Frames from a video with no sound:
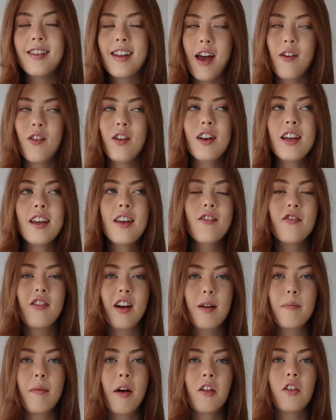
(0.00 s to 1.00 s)
definitely
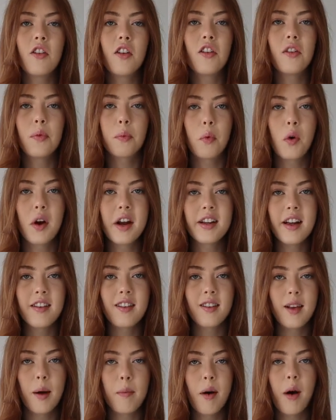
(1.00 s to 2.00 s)
very much spring
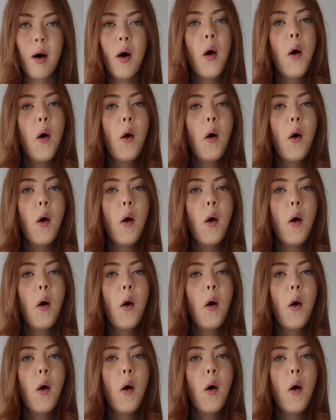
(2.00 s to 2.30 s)
summer